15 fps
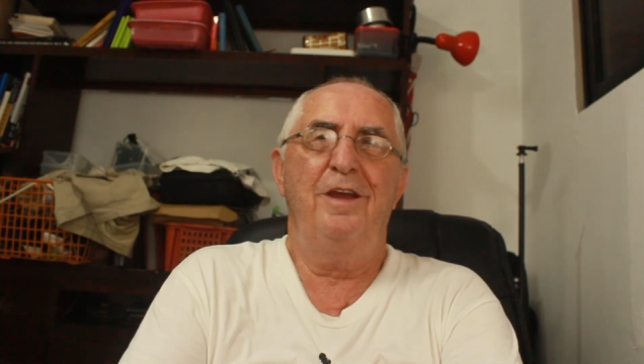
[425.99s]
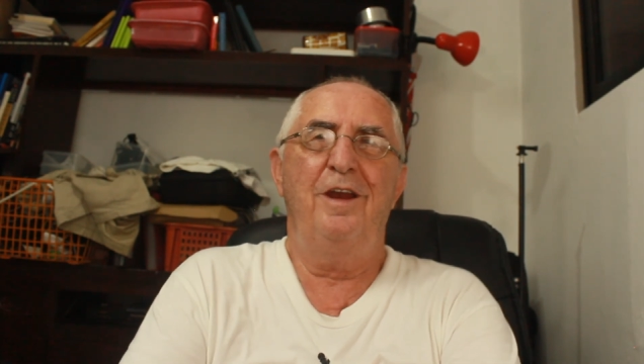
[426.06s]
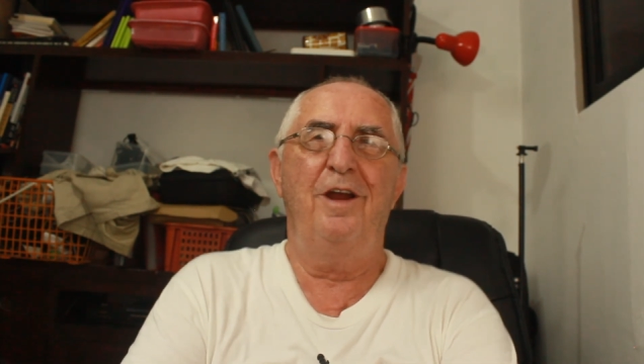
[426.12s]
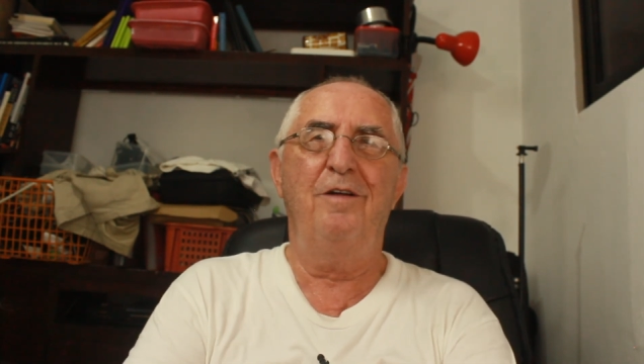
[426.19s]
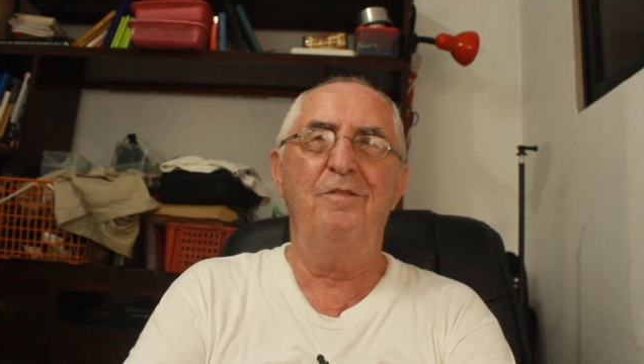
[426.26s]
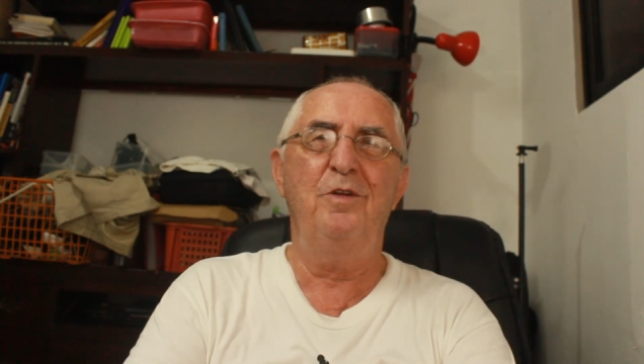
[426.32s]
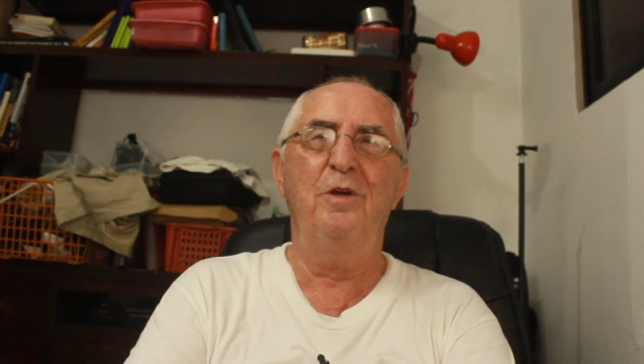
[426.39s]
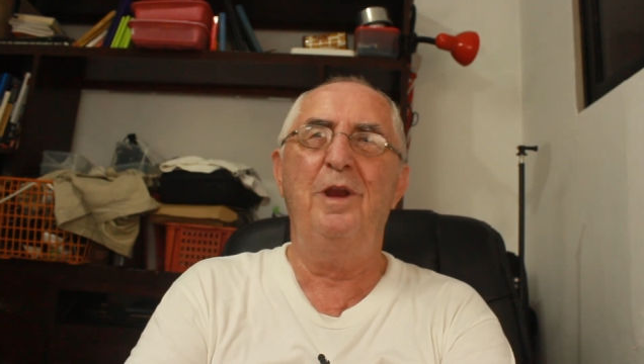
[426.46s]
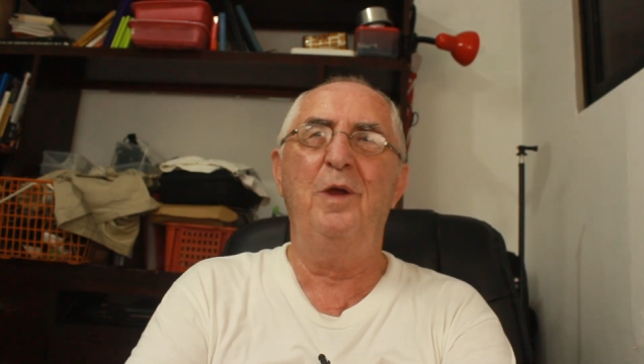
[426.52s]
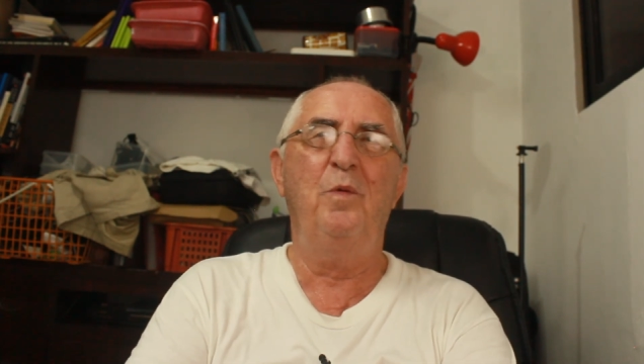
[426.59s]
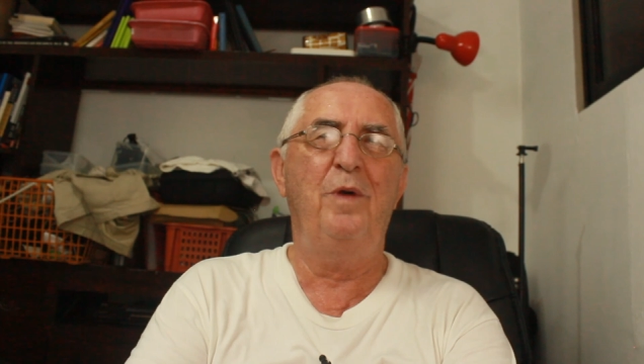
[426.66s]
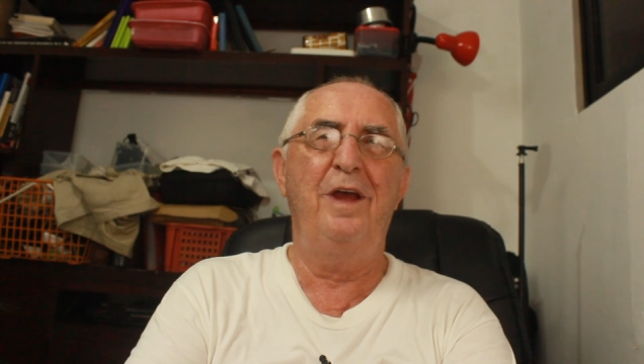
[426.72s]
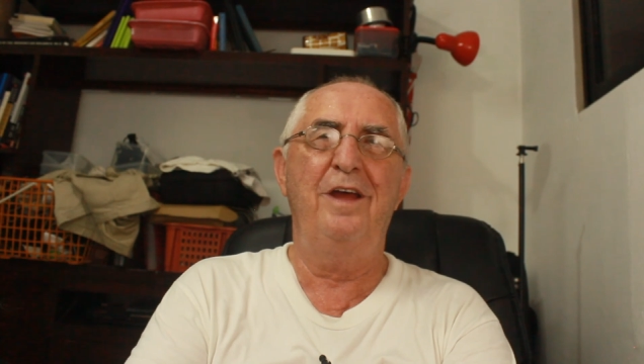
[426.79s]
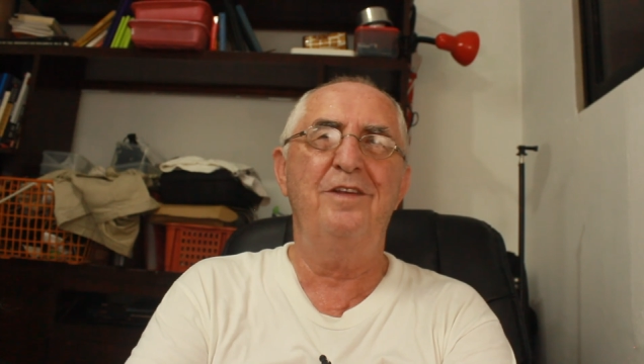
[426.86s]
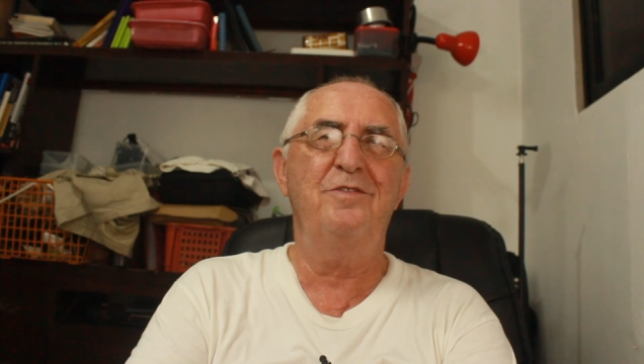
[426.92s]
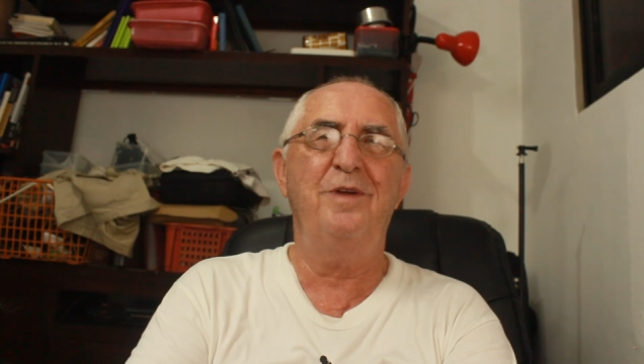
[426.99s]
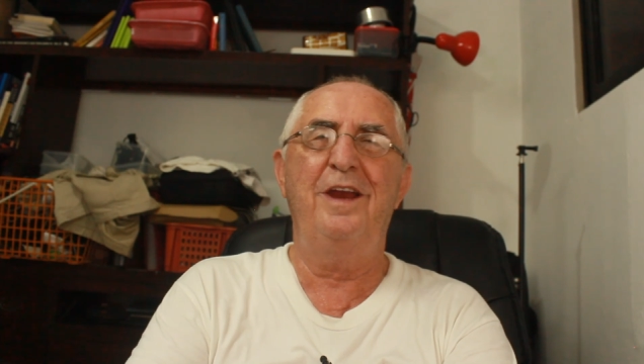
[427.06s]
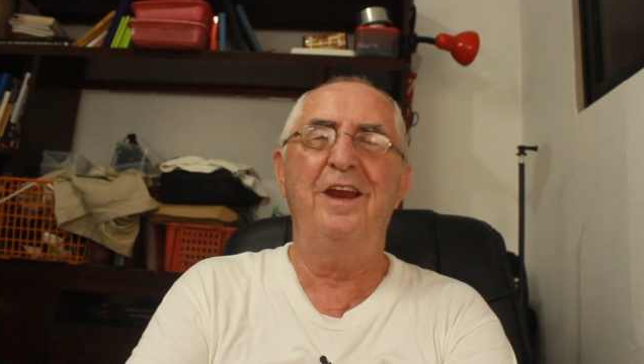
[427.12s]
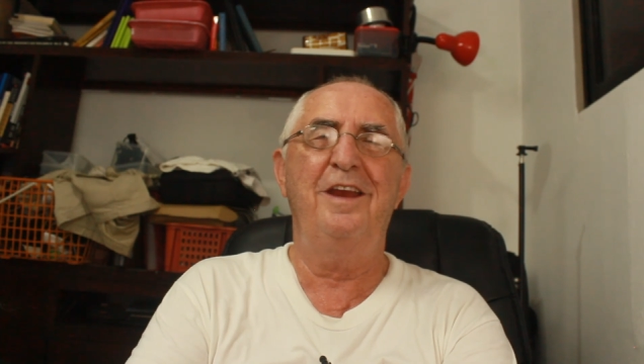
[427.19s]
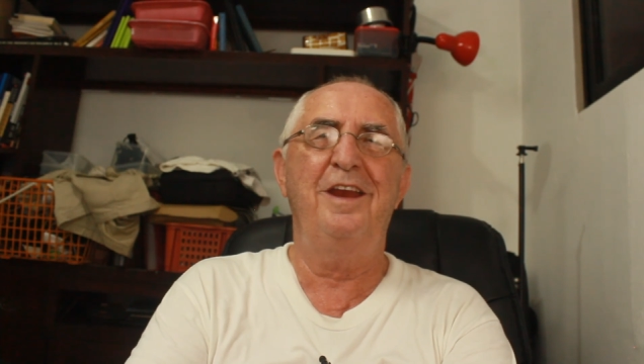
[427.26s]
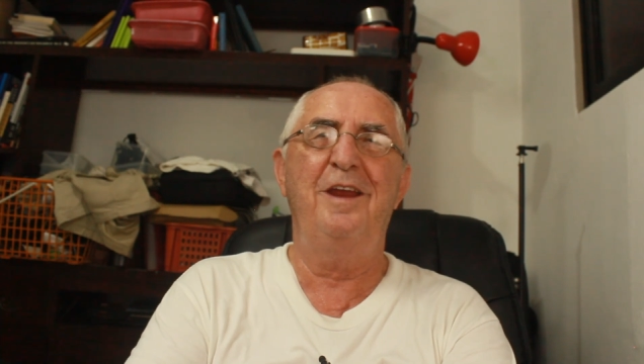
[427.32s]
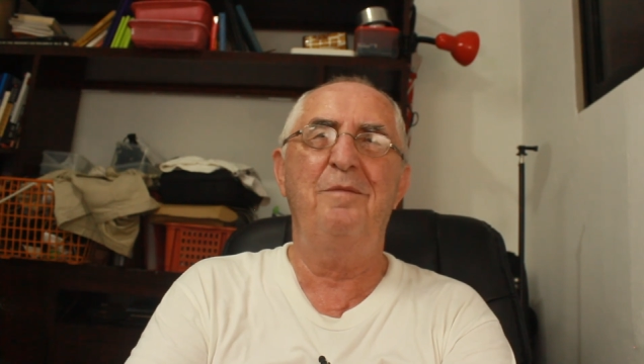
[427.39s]
newlyweds.
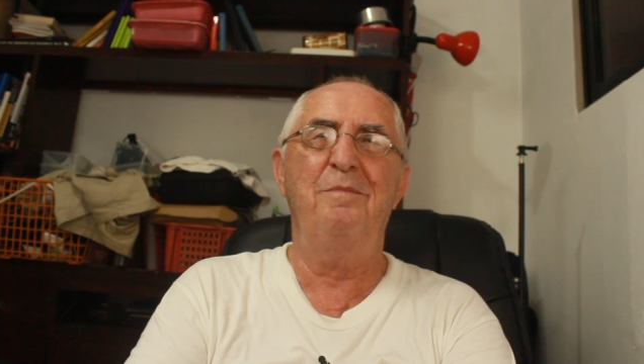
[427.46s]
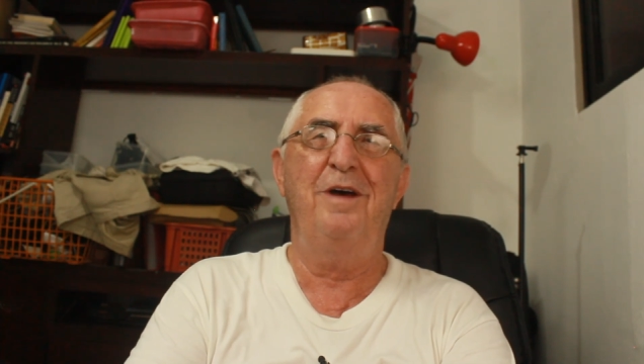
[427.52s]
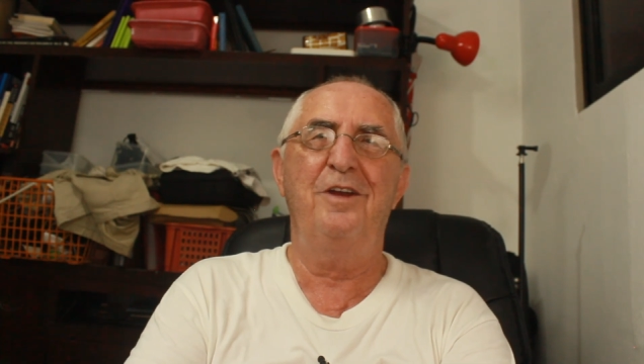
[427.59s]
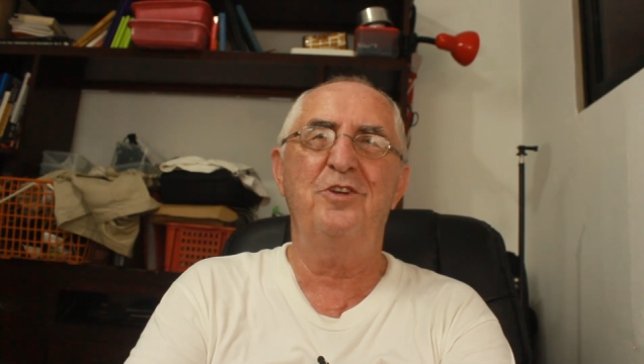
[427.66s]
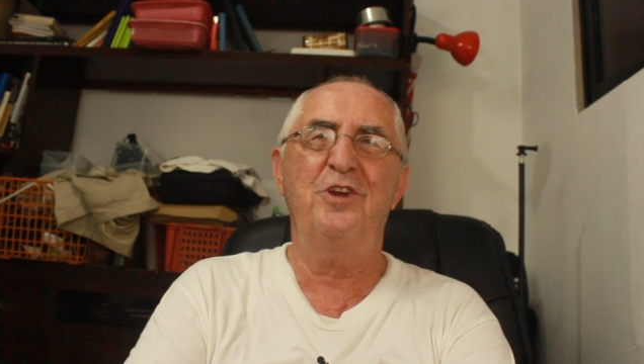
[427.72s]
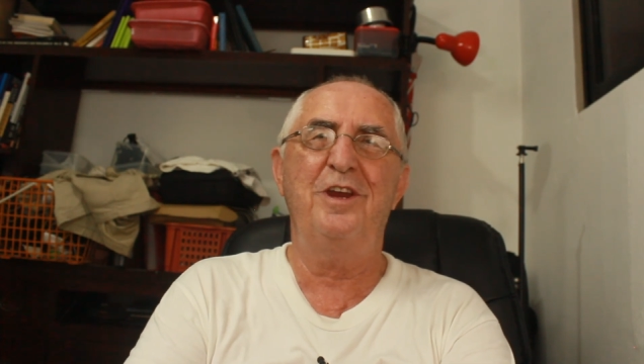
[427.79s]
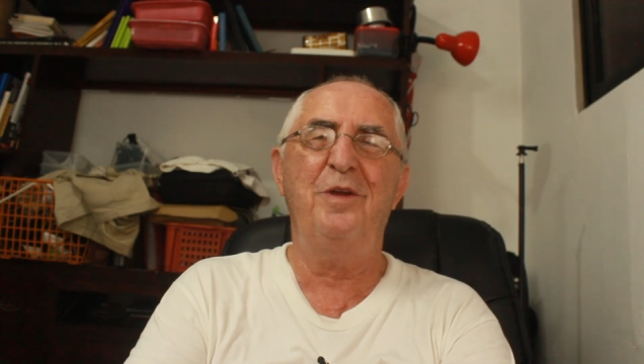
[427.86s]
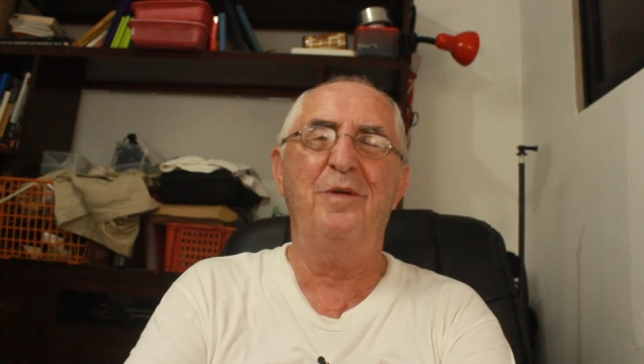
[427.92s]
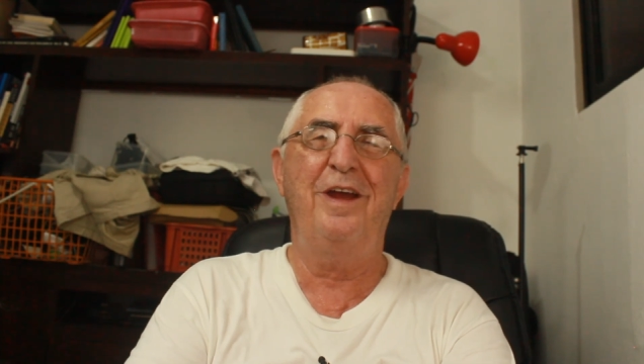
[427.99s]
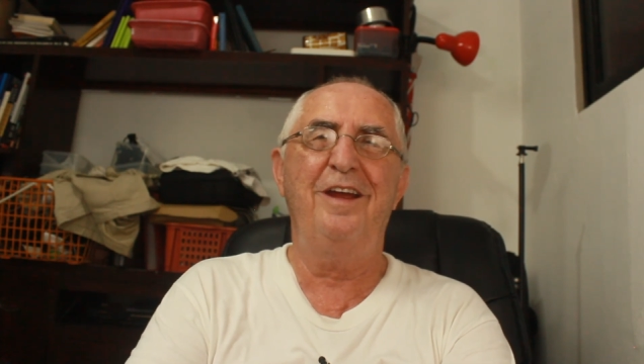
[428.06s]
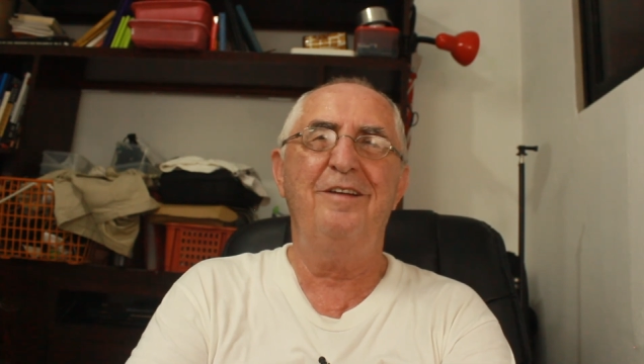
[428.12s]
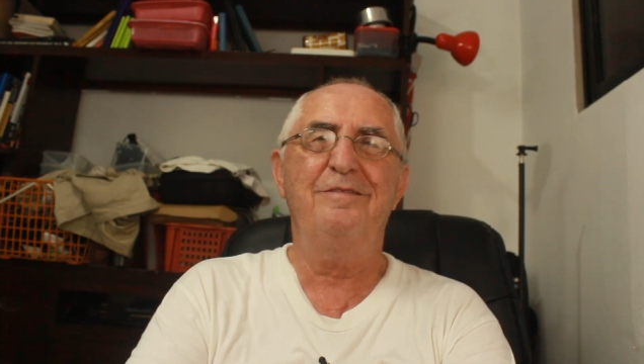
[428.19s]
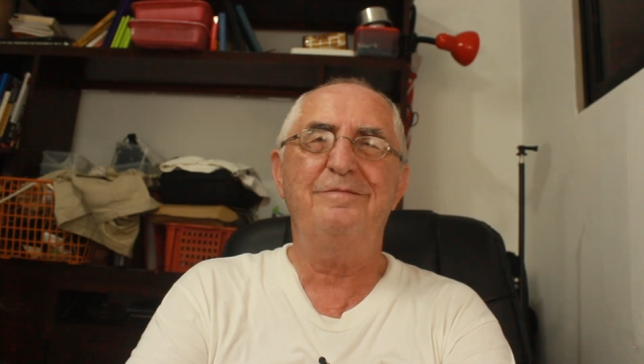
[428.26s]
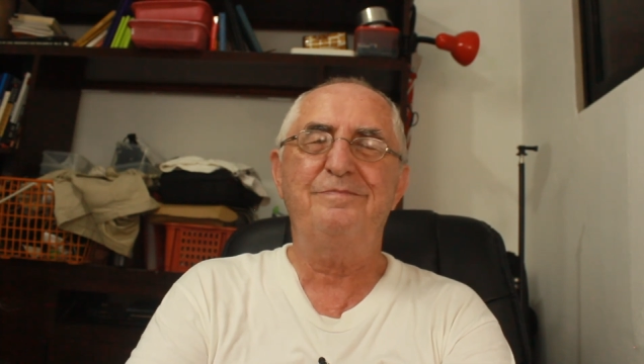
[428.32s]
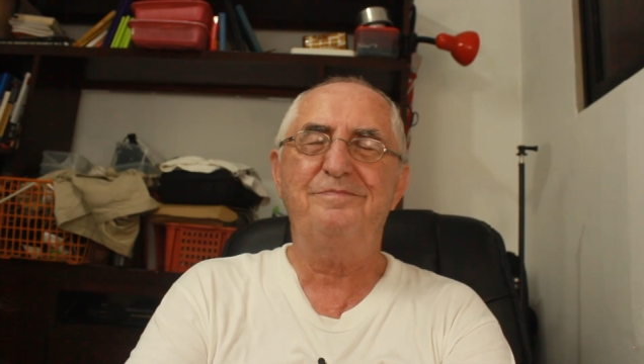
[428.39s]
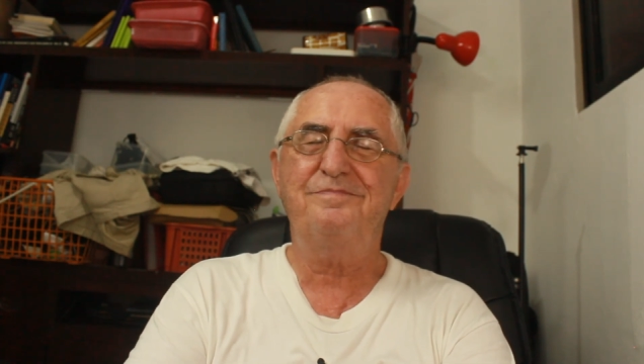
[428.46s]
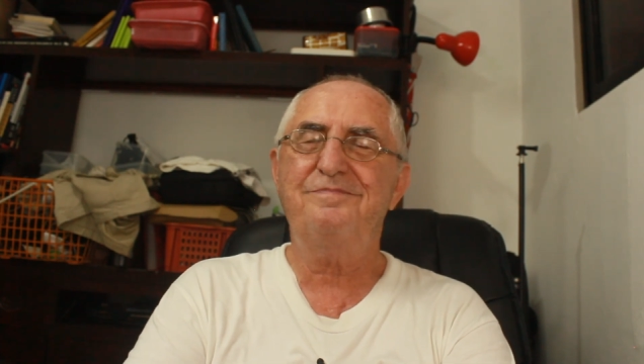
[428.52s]
We didn't need much anyway.